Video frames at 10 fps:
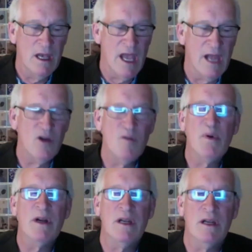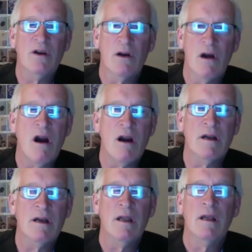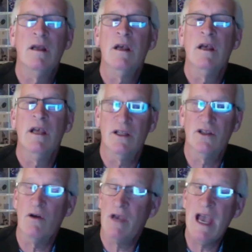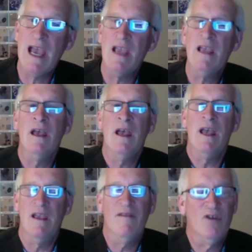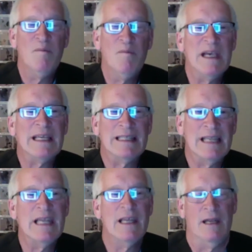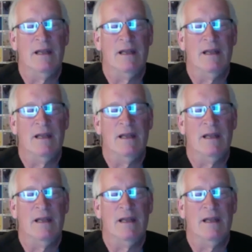and you put it in your garden, it's okay if you mix it in